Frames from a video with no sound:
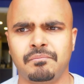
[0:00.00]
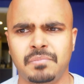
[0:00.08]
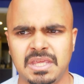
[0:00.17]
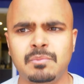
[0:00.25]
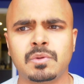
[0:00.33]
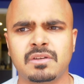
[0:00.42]

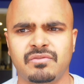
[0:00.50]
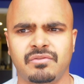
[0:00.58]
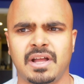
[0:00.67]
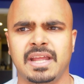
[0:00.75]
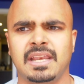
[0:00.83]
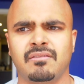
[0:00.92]
people to
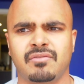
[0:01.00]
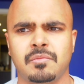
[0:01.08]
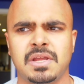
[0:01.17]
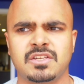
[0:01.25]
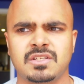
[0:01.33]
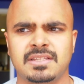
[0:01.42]
find
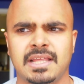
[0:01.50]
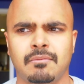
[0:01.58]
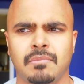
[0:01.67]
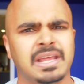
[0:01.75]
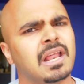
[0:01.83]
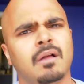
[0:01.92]
information that
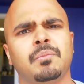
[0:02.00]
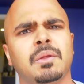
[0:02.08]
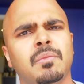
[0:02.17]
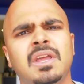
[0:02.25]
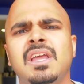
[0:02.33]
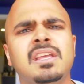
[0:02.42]
might help them.